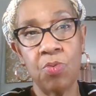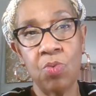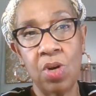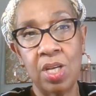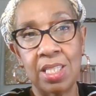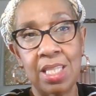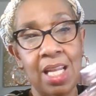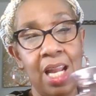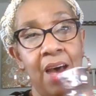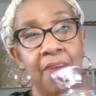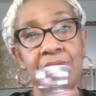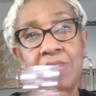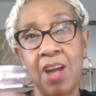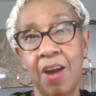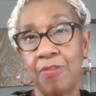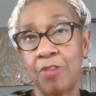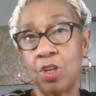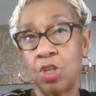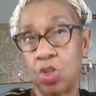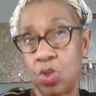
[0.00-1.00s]
ones that I've
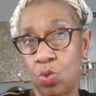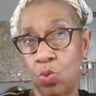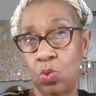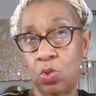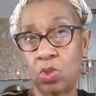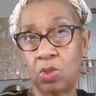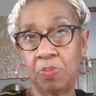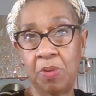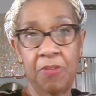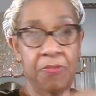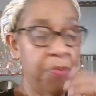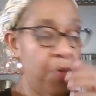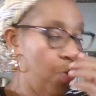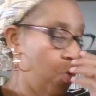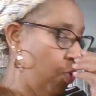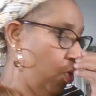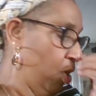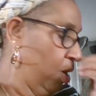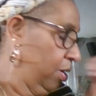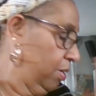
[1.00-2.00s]
never used
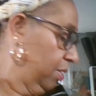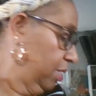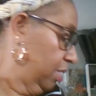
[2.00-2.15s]
before.